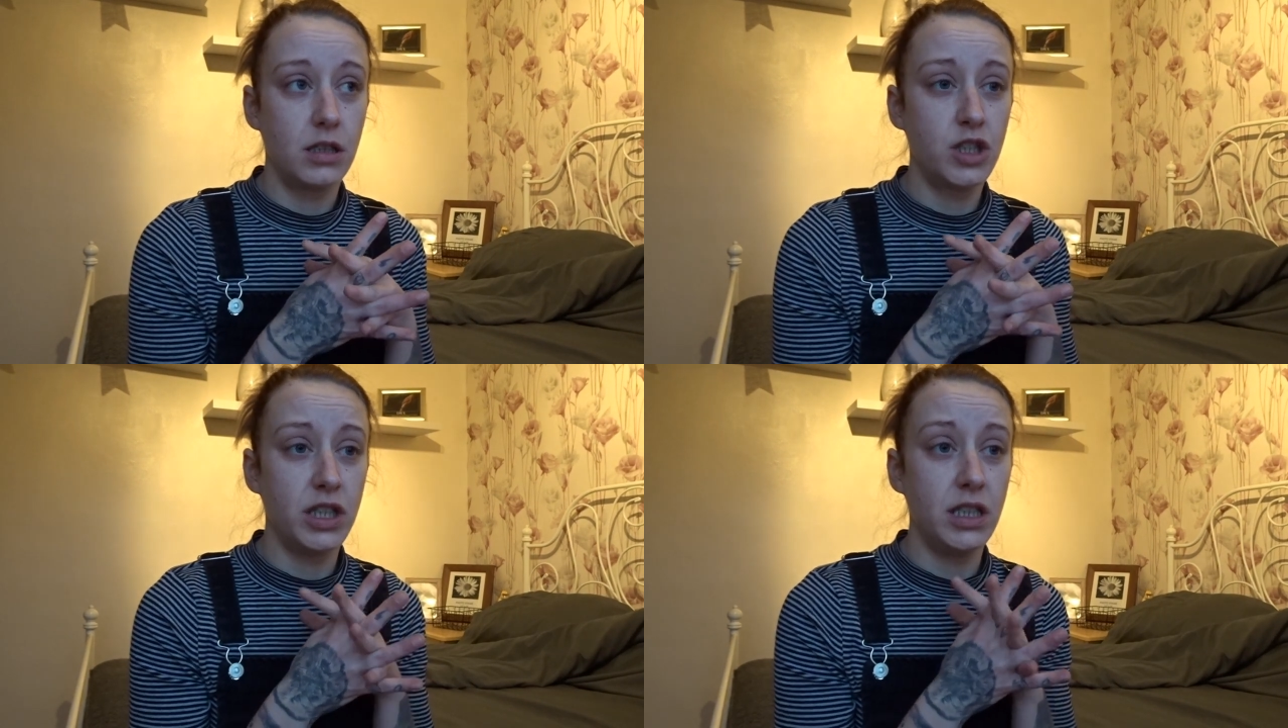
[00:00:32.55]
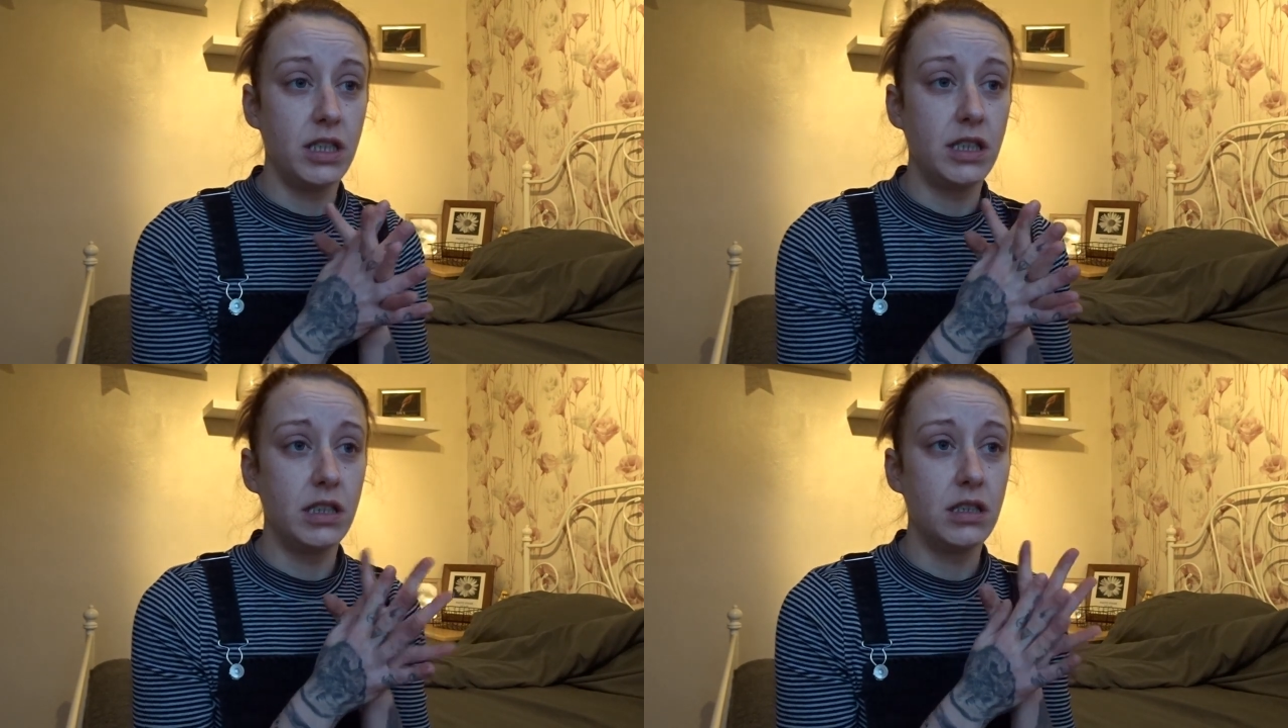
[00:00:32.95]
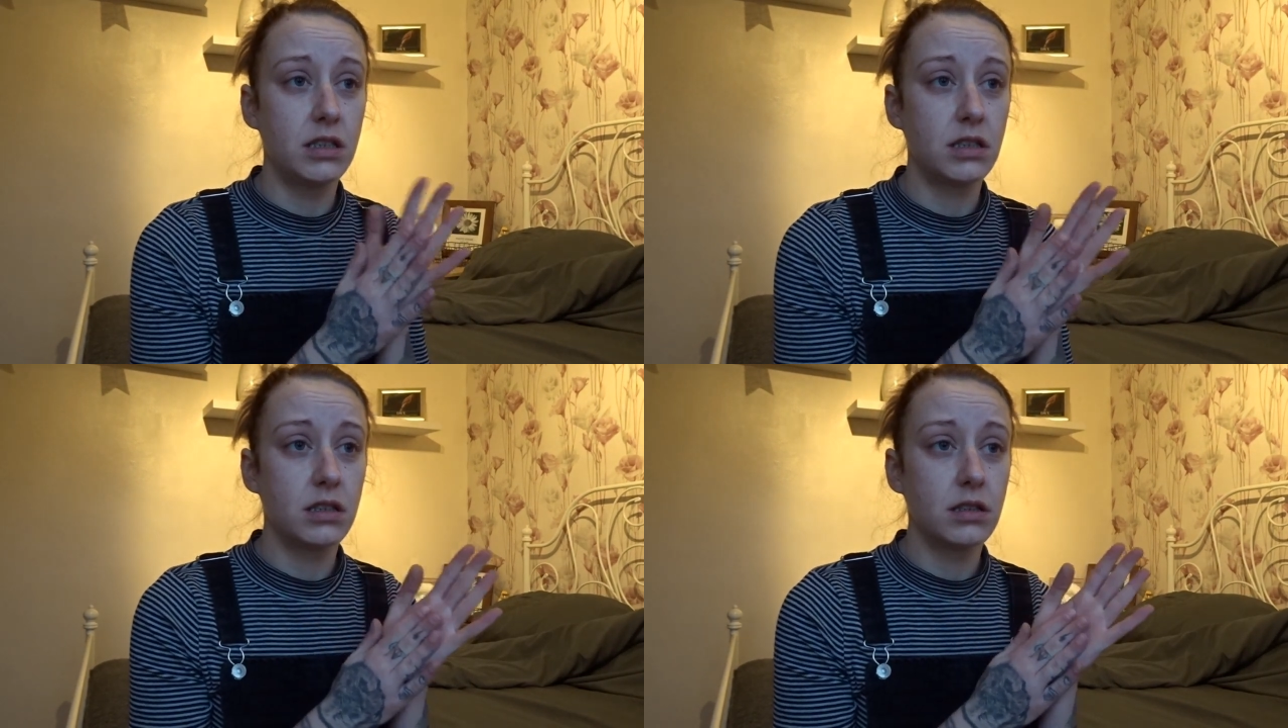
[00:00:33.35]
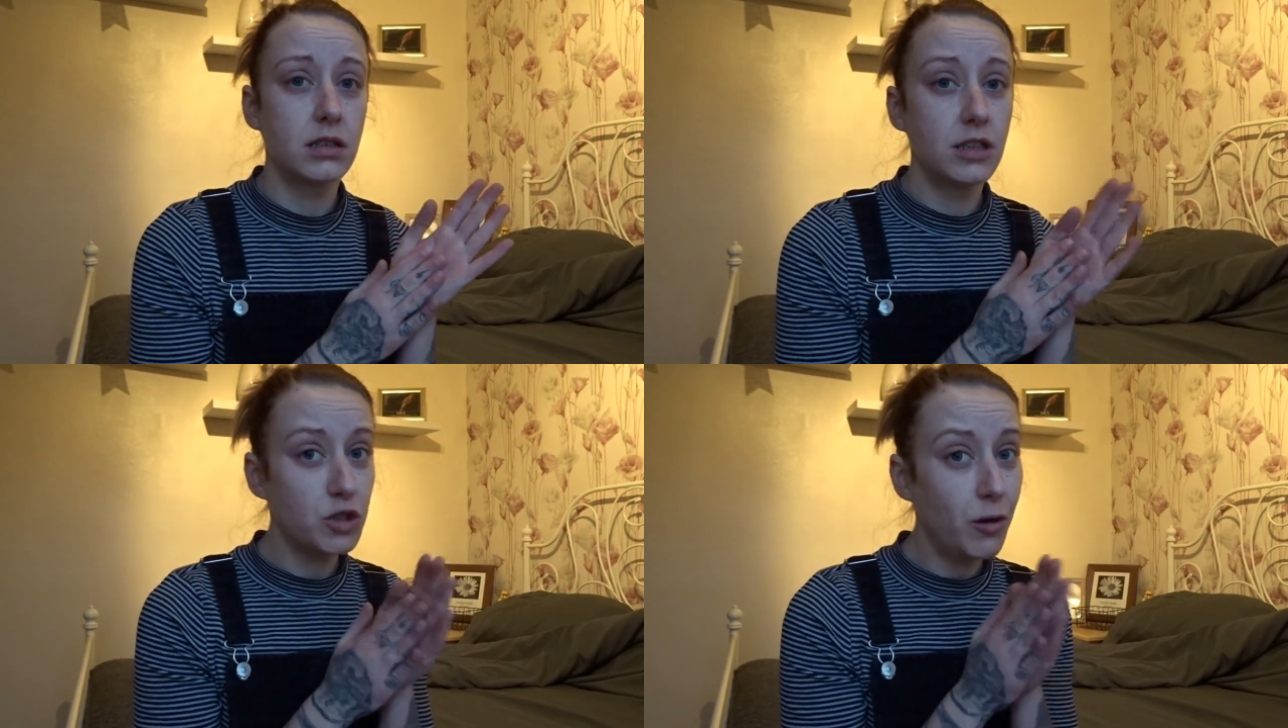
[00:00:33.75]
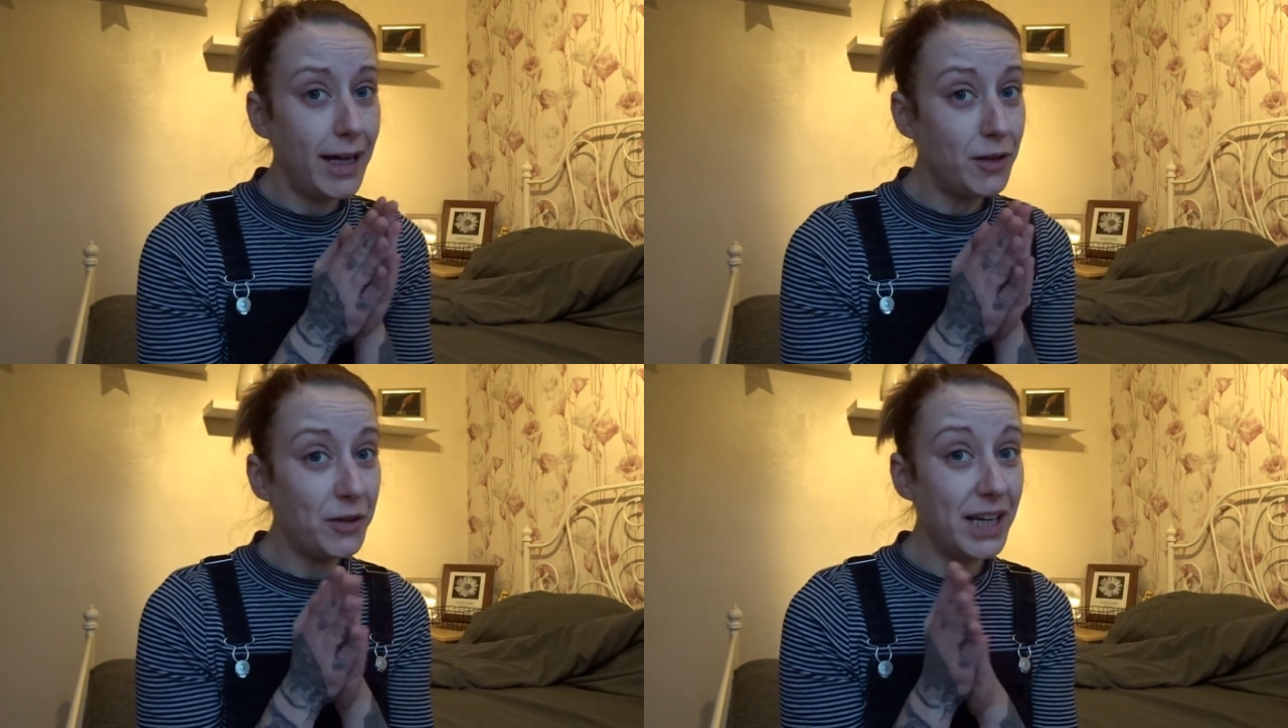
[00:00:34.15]
She's quite
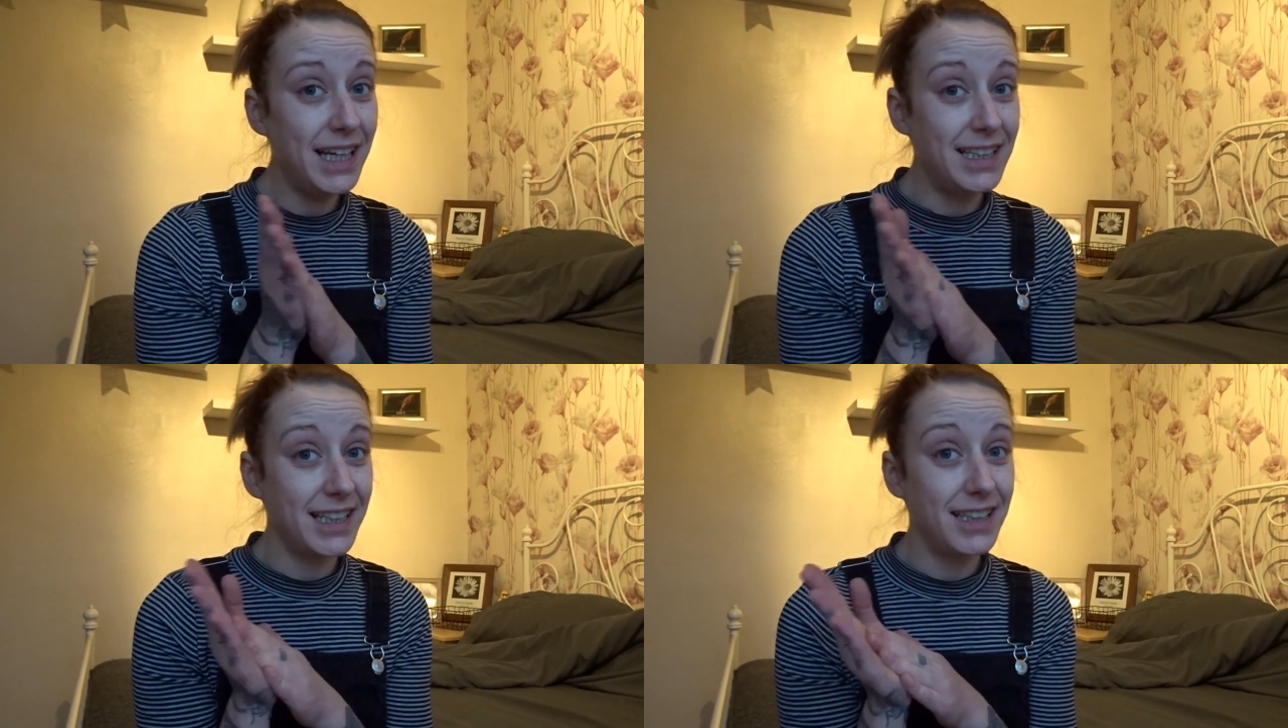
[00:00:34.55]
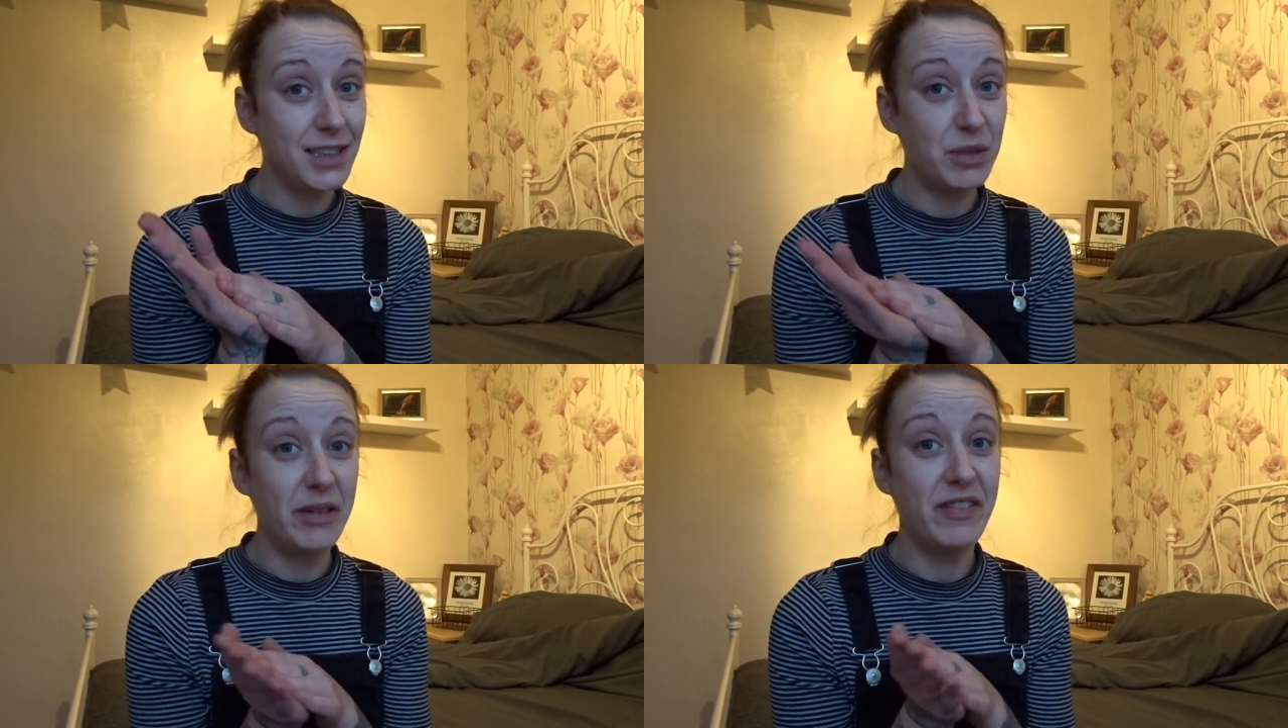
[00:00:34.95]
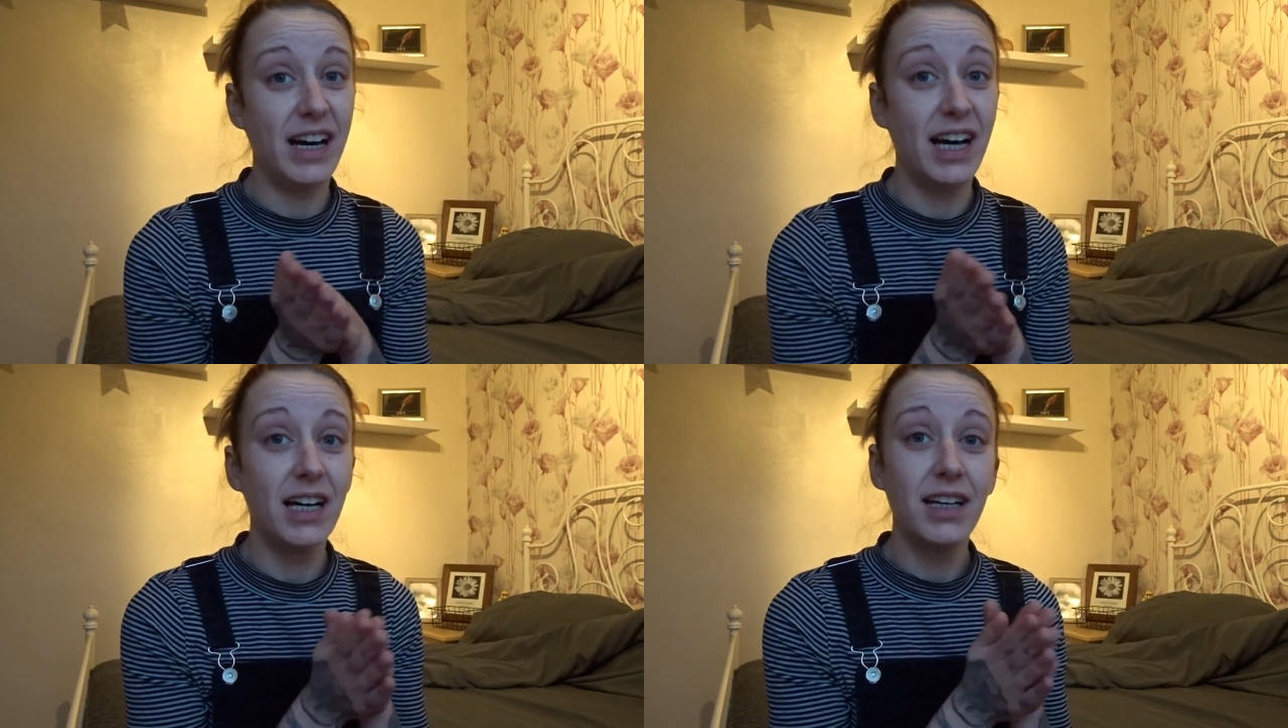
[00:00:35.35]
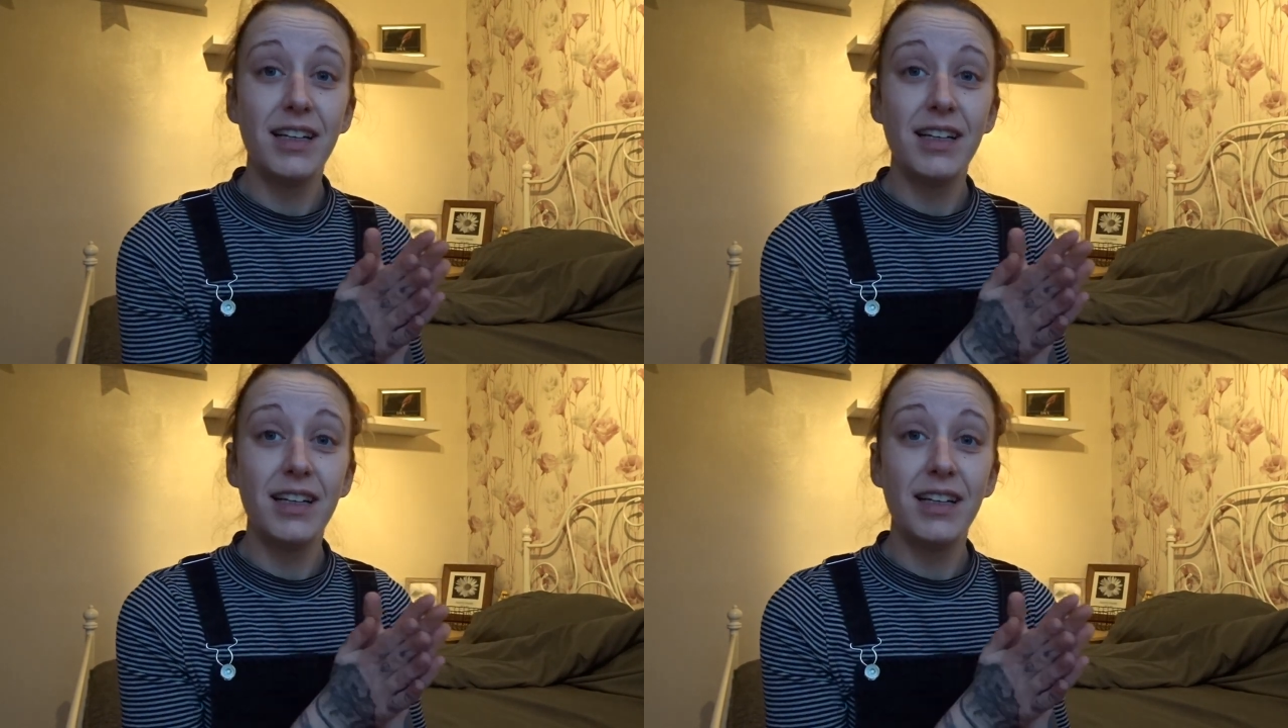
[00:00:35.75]
an old lady, to be fair.